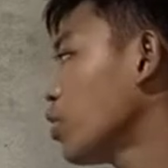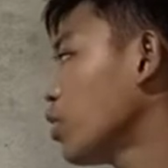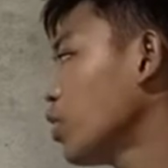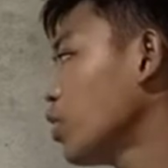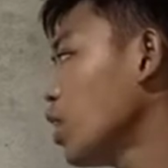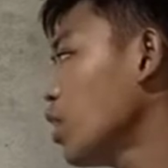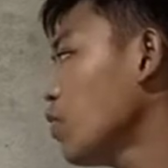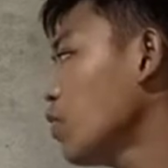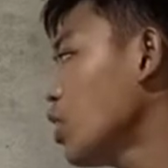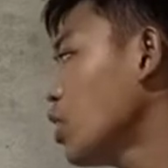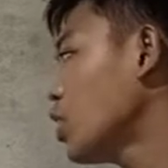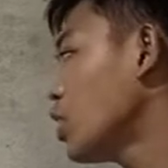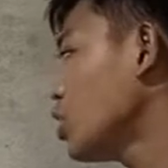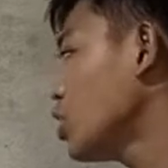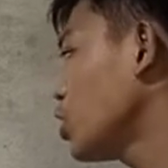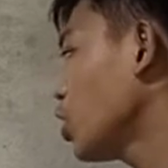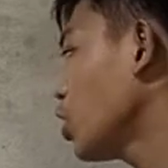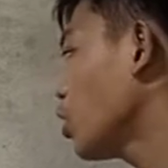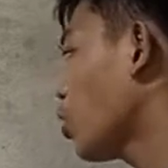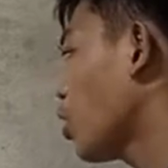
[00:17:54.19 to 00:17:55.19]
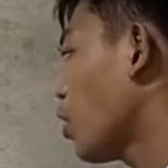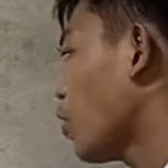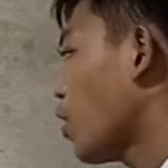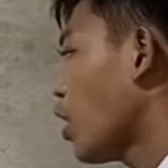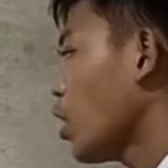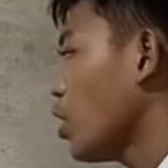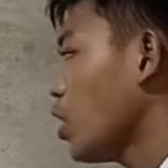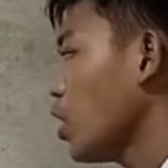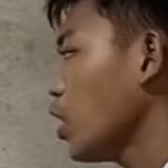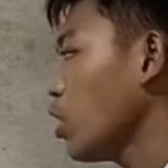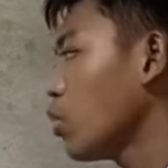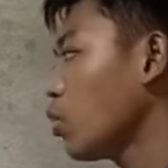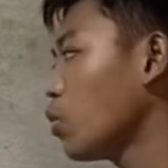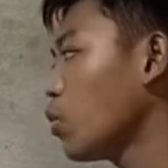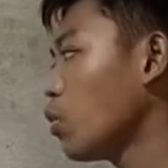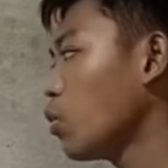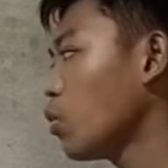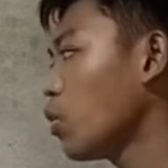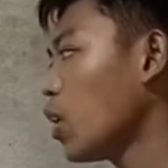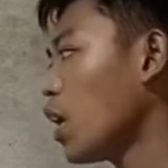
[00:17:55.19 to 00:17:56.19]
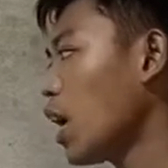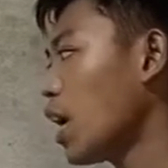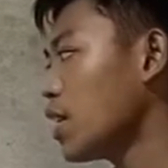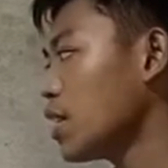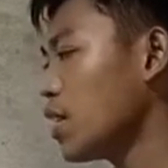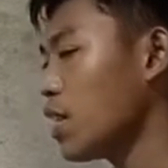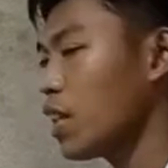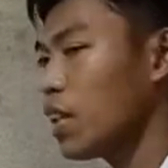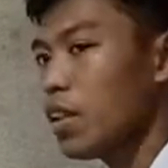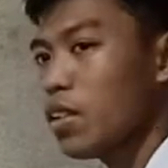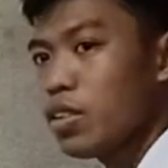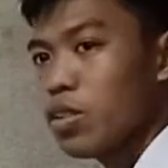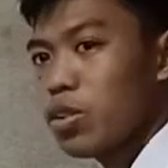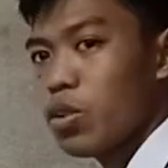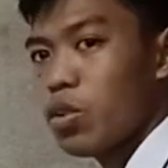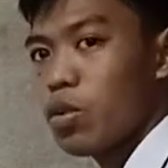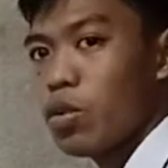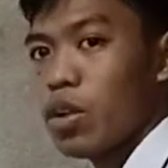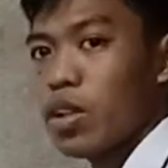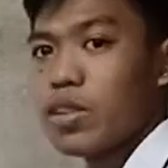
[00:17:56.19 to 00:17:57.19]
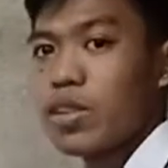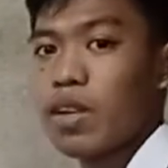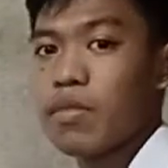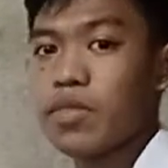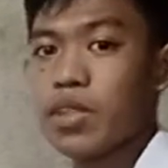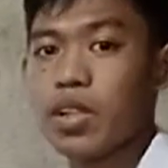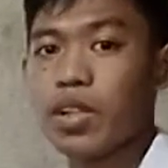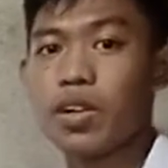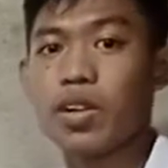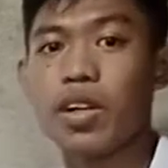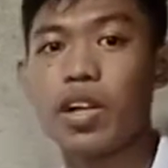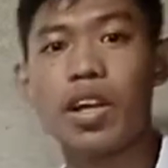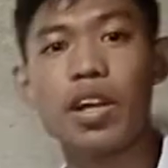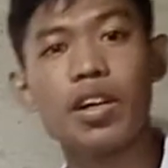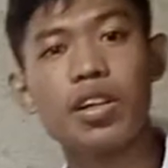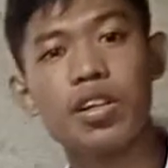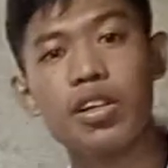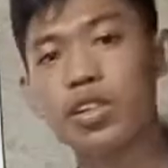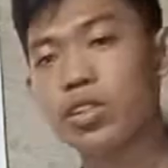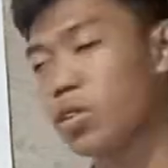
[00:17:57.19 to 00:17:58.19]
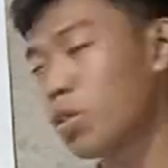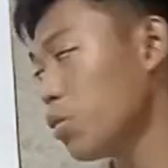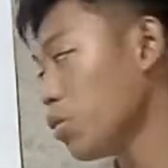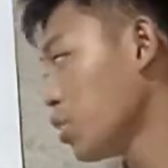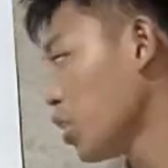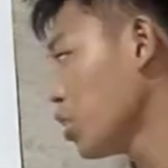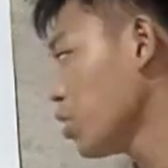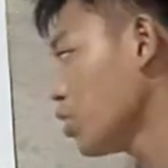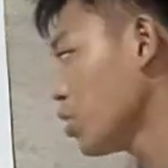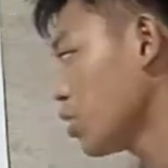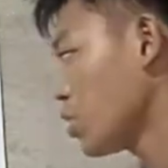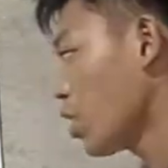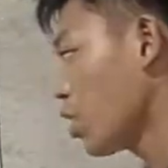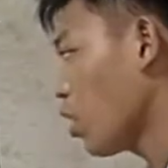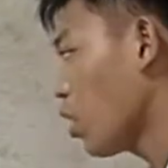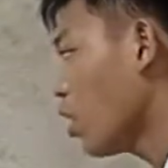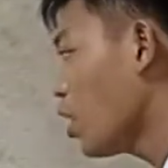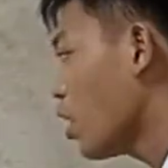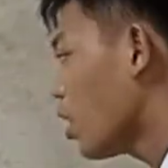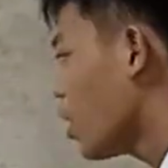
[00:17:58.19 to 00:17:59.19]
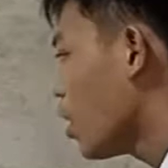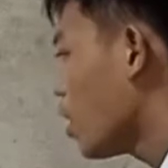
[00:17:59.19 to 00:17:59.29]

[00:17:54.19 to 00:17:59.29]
Leave the digit you are rounding to as it is. So as I've said earlier, there's no changes at all.